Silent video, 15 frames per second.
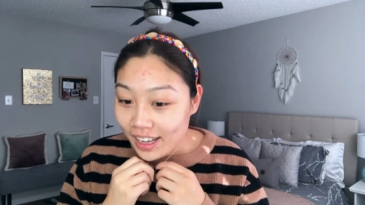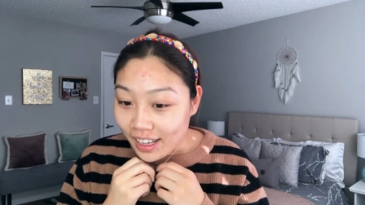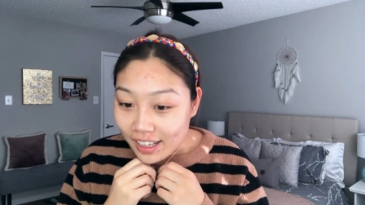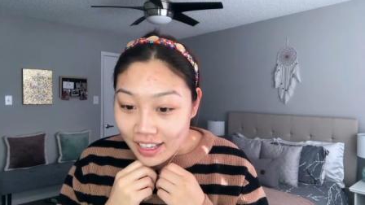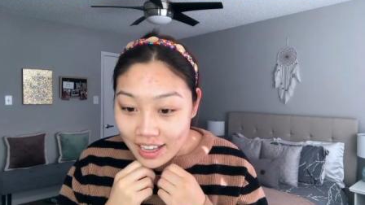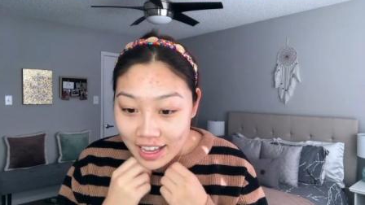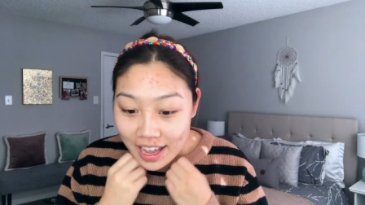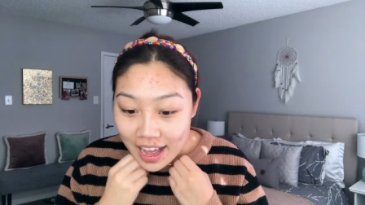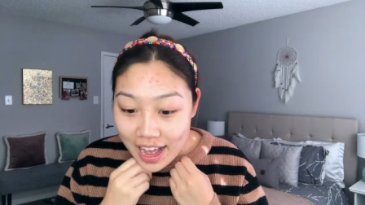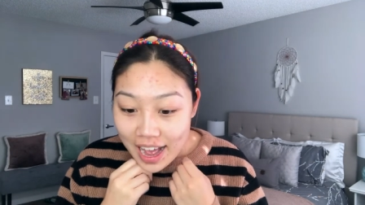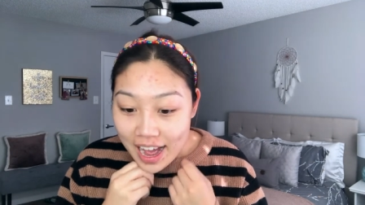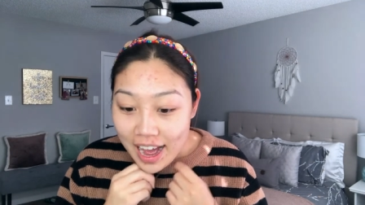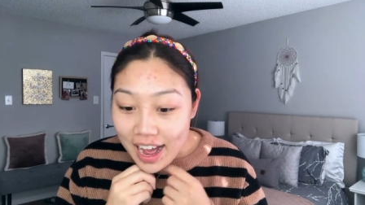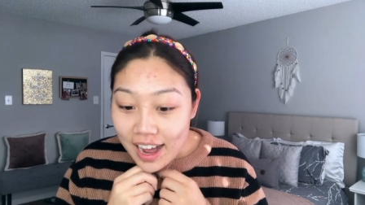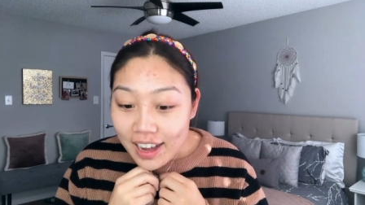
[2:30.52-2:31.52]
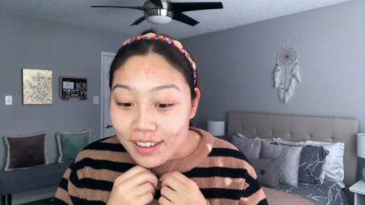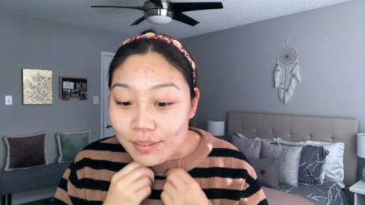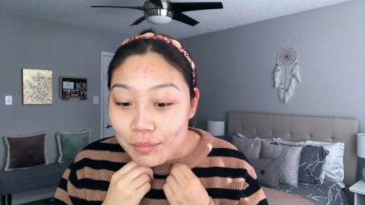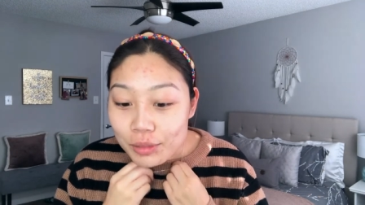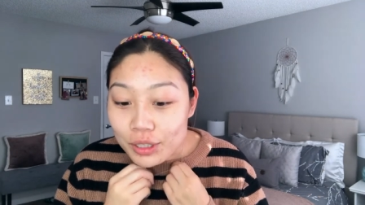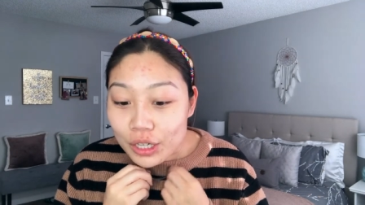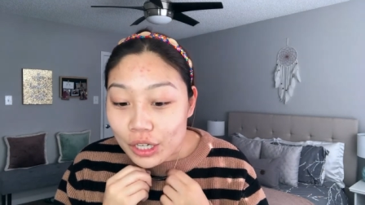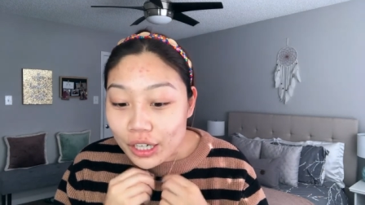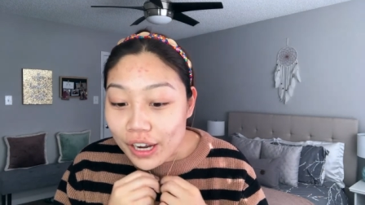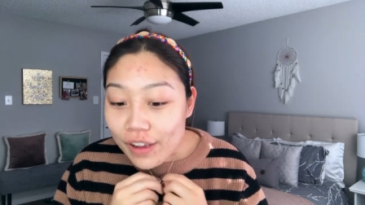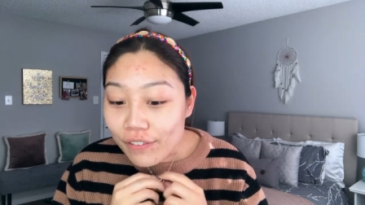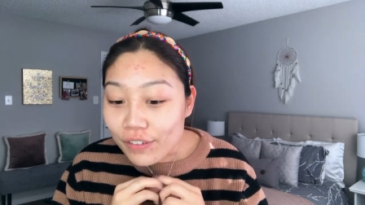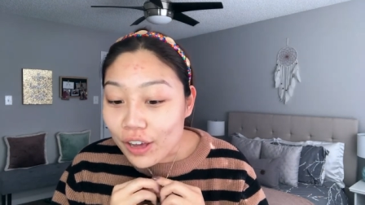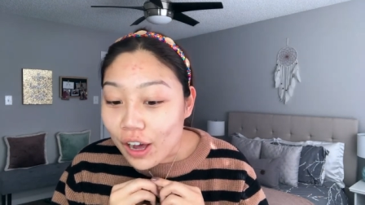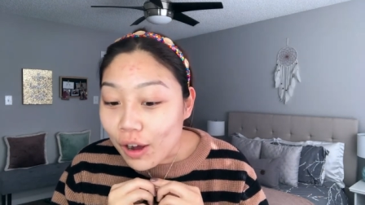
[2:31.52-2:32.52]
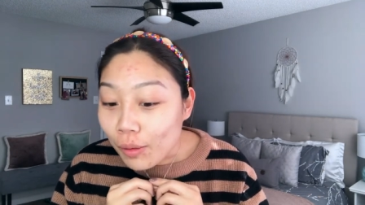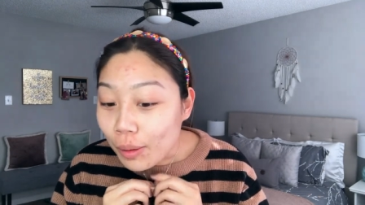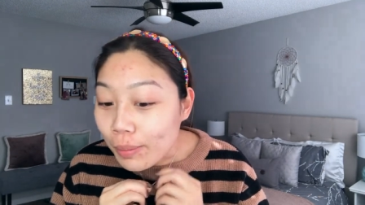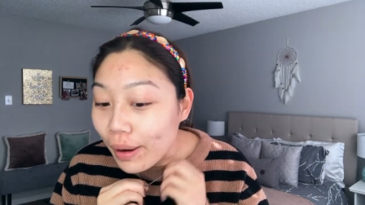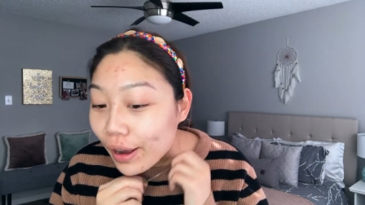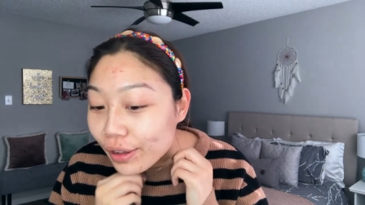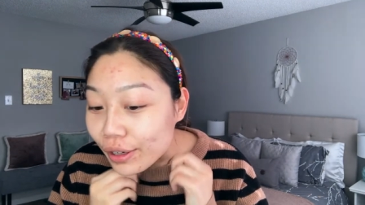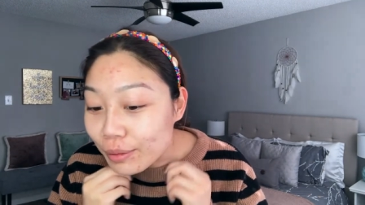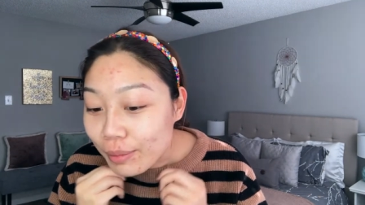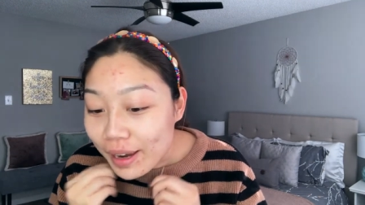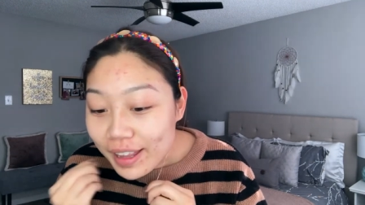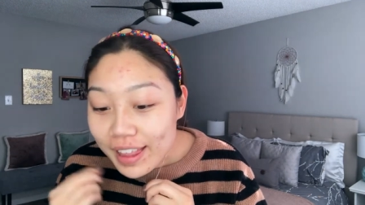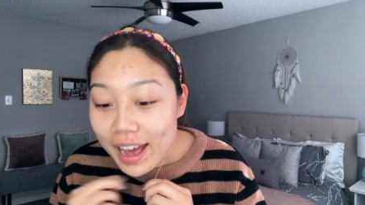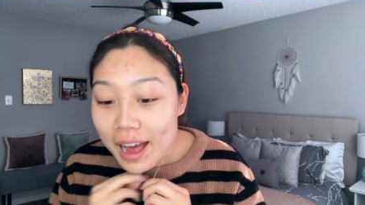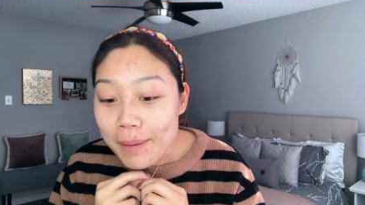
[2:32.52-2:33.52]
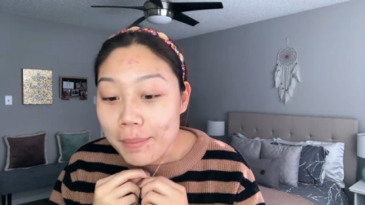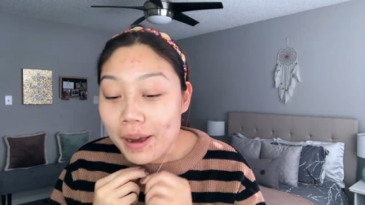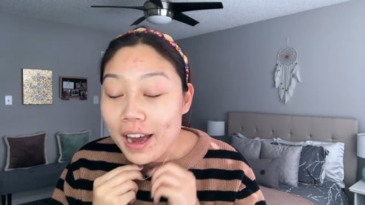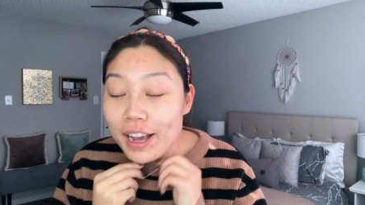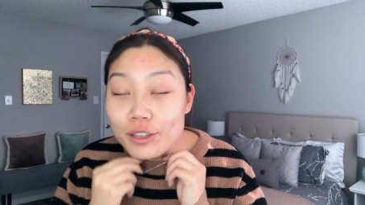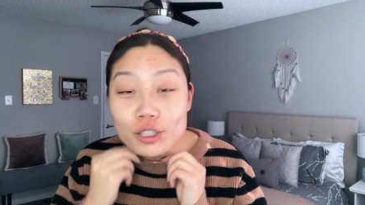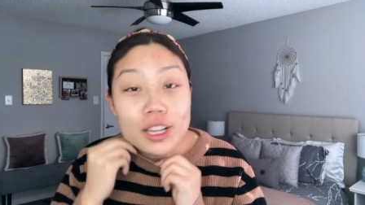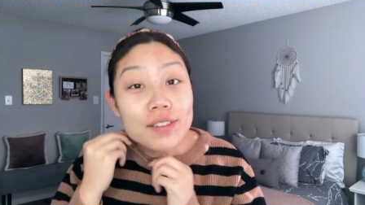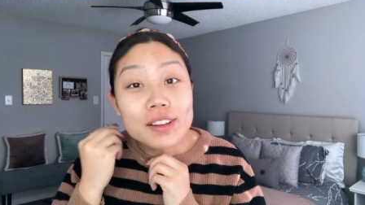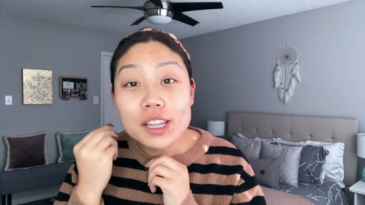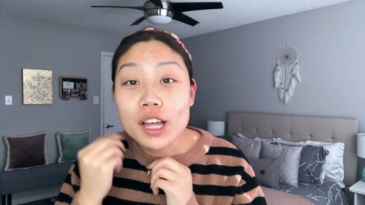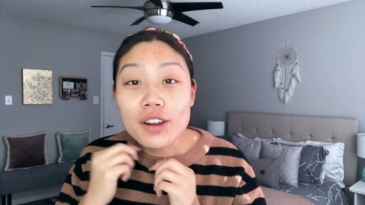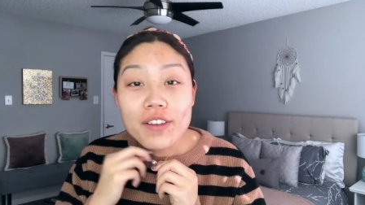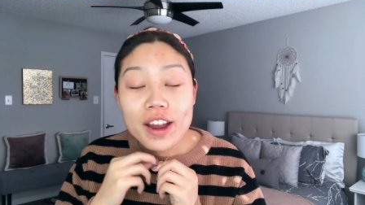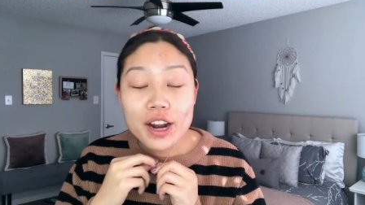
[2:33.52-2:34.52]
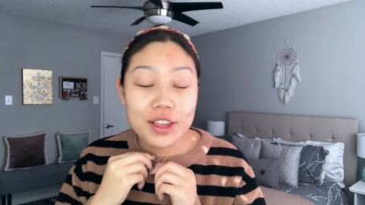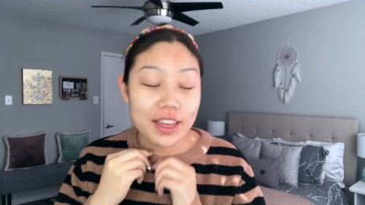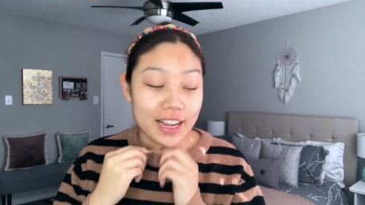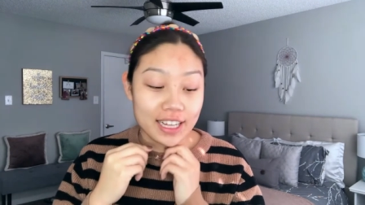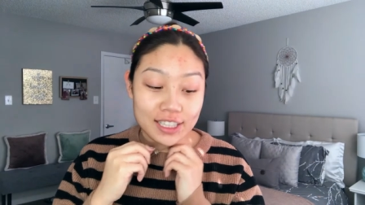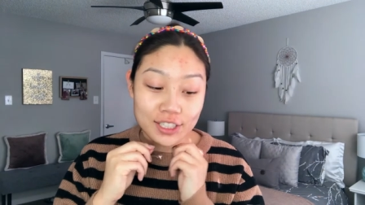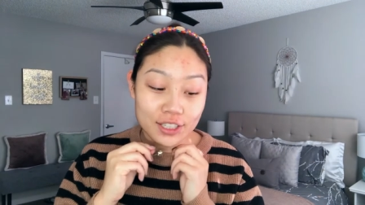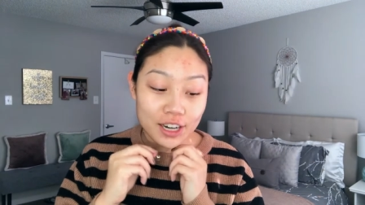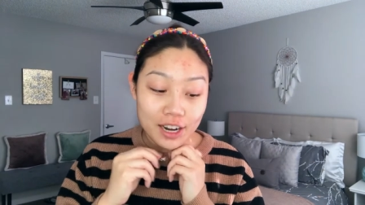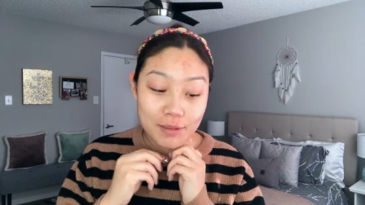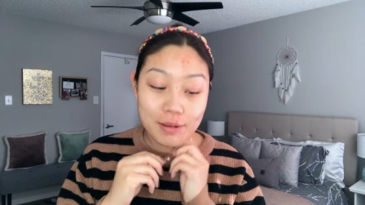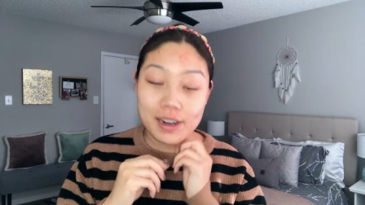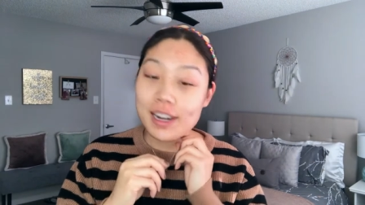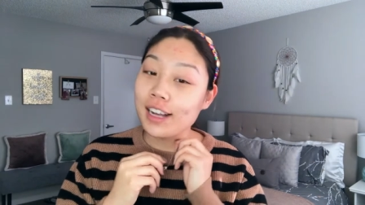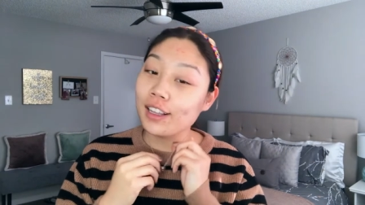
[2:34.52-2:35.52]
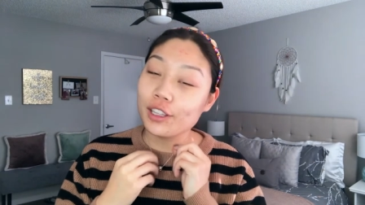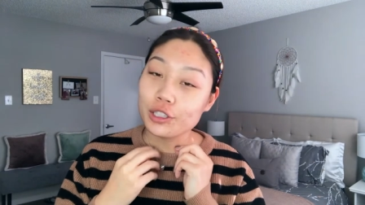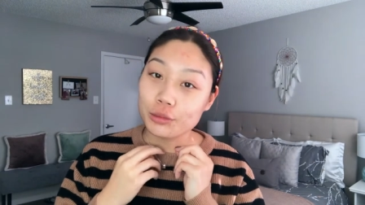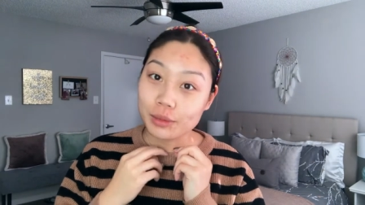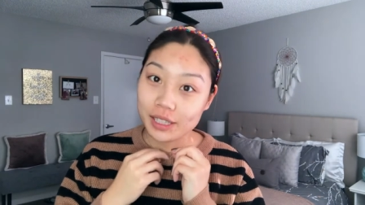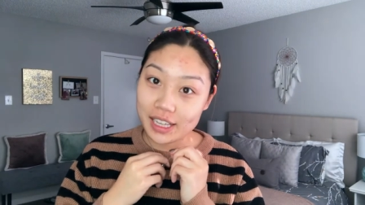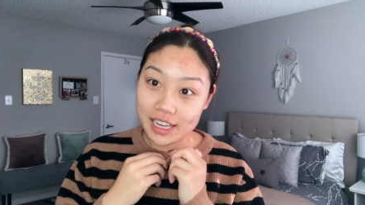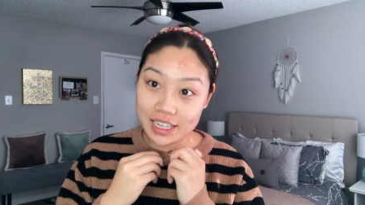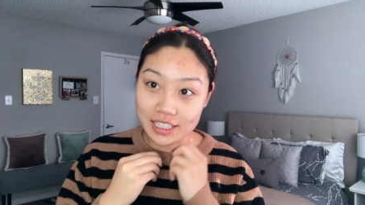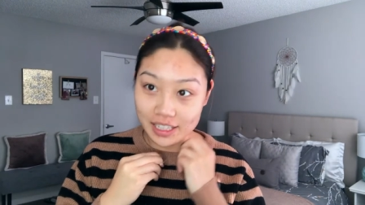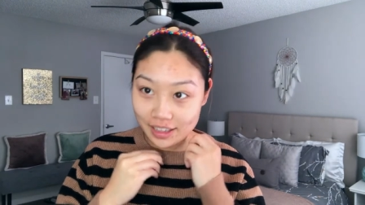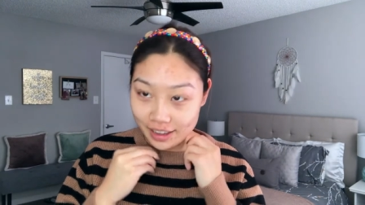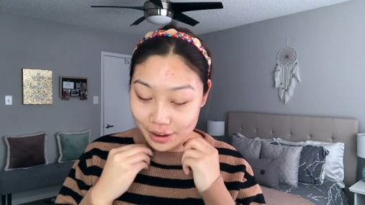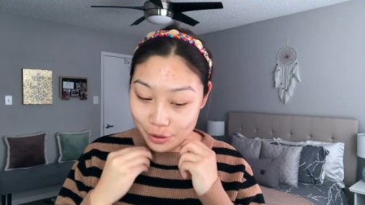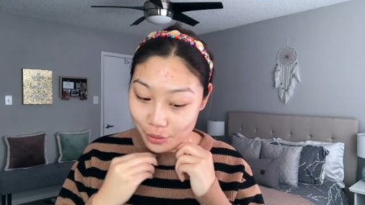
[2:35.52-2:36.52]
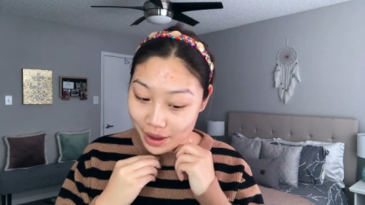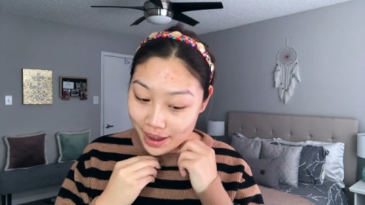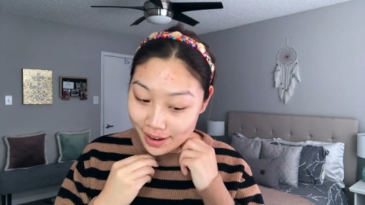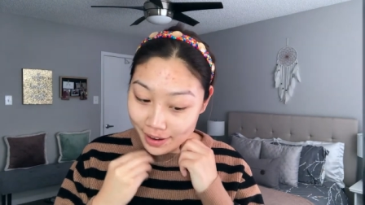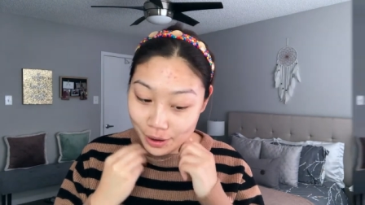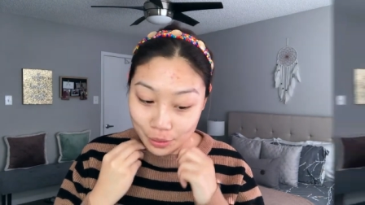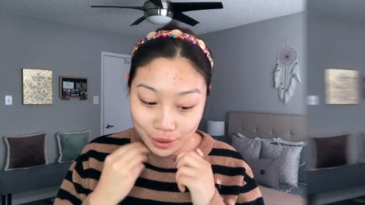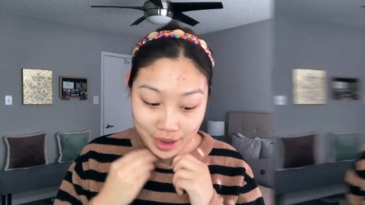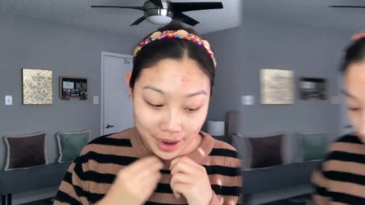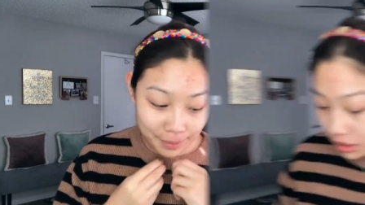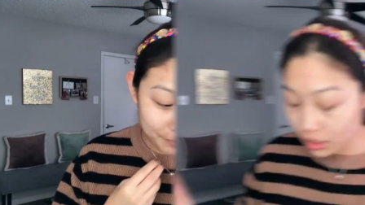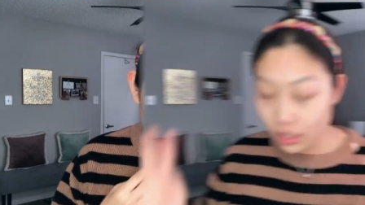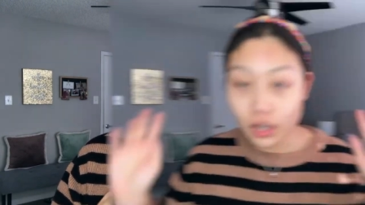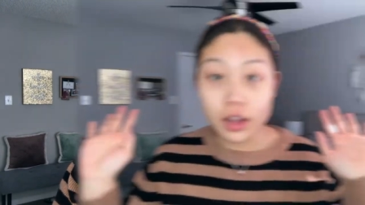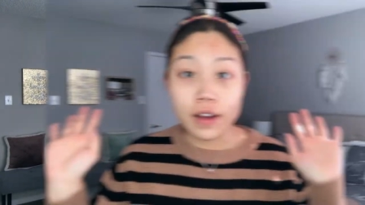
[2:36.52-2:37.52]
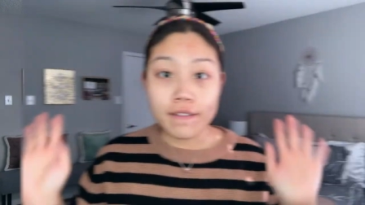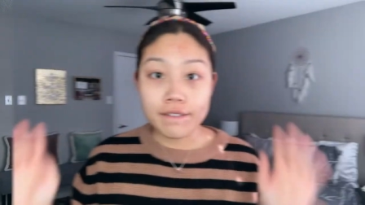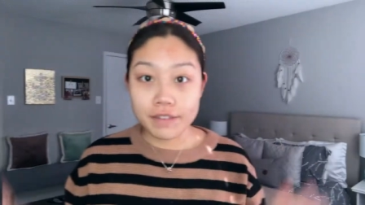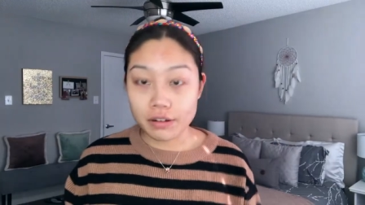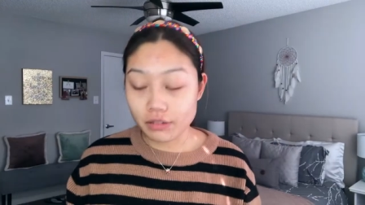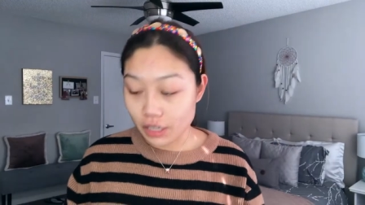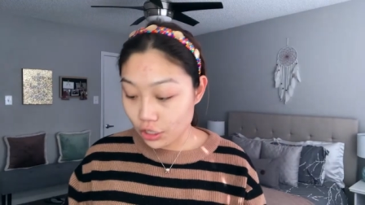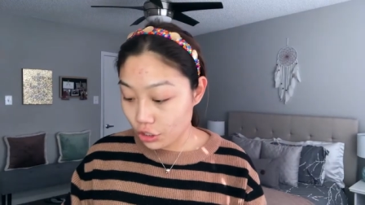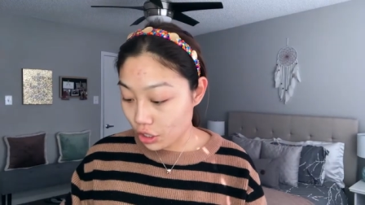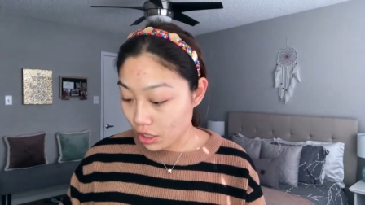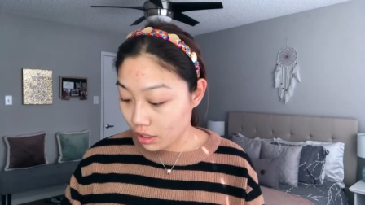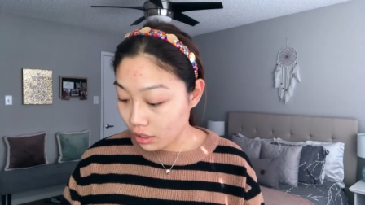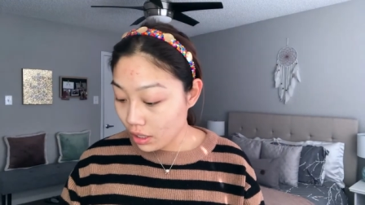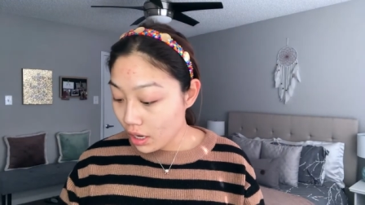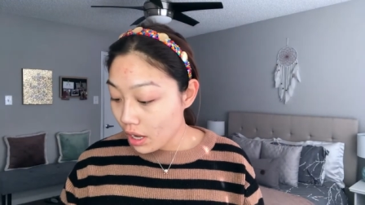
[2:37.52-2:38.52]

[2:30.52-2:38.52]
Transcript: yeah, I'm sorry if y'all were bothered by that, but I just have a lot of hair that gets stuck in my necklace really easily, okay? Okay. Right. Foundation.